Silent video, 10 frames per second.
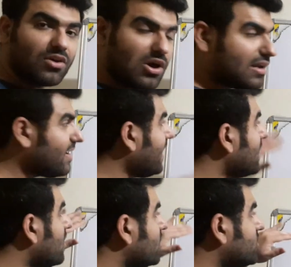
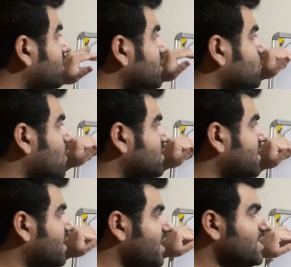Alright, so this was
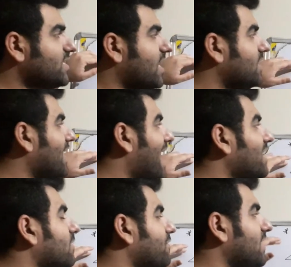the reason
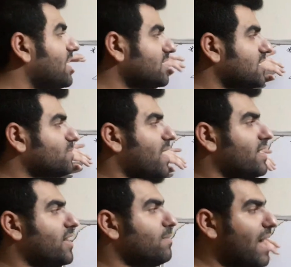that a freely
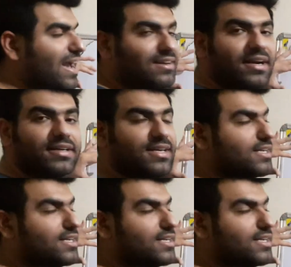suspended magnet,